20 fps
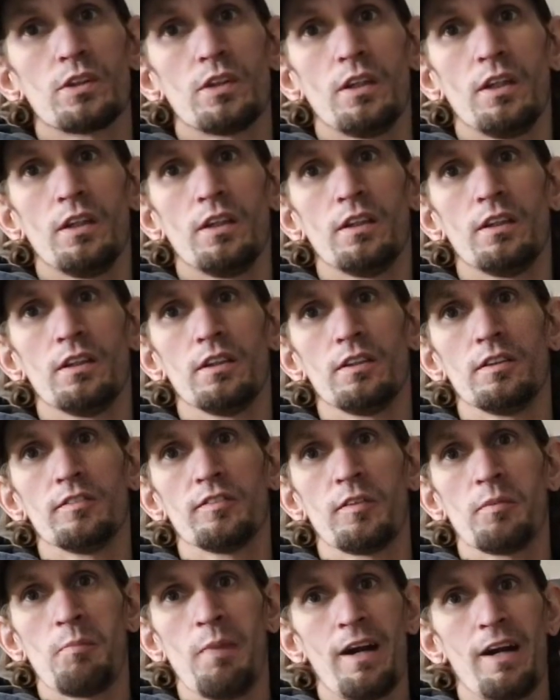
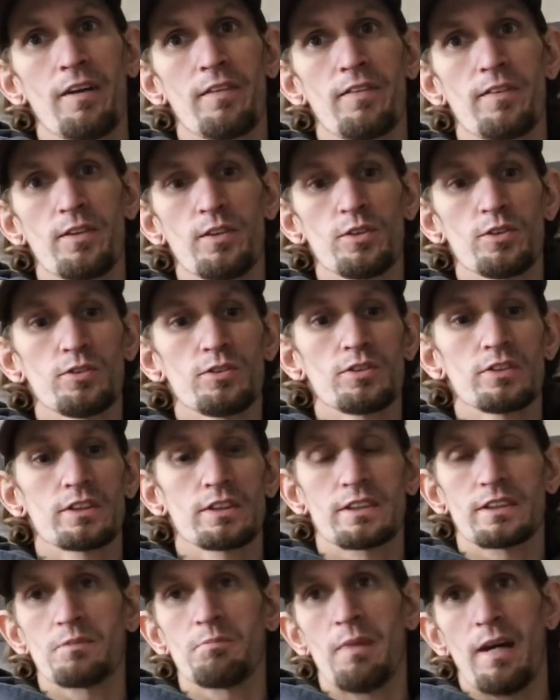of a Mathews.
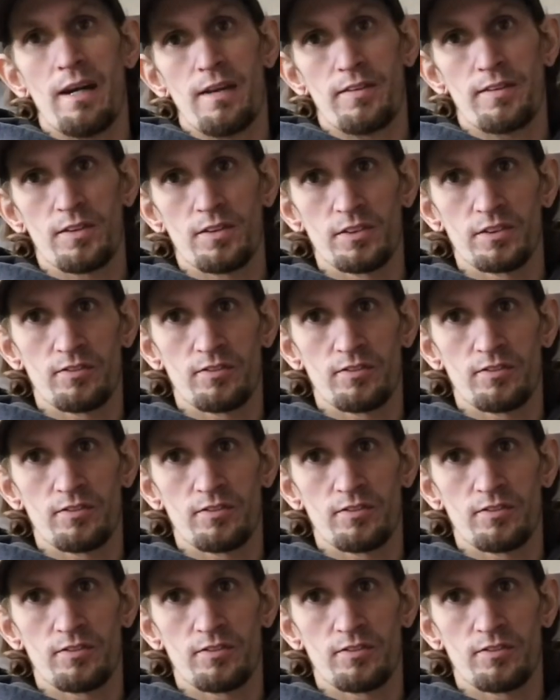It's a Mathews